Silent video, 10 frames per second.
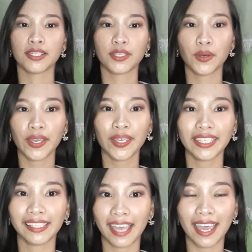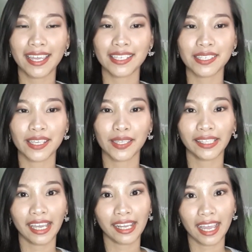So ayan guys,
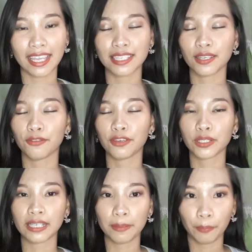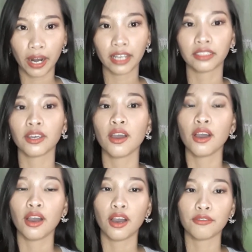ayan nga guys, officially part
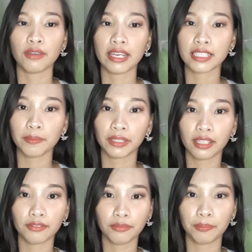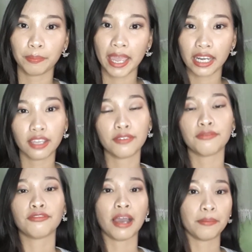of Elizabeth and Penny
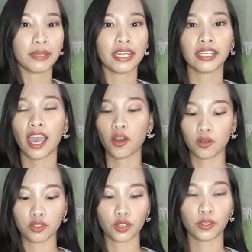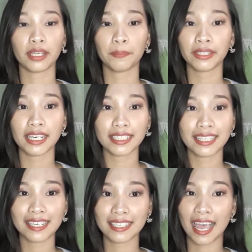family na ako. So nagpadala
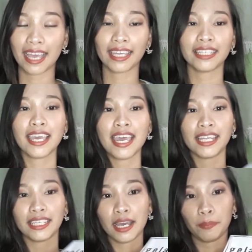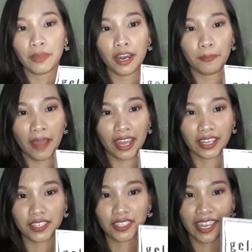sila sa akin ng PR
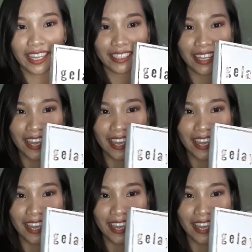package. Ayan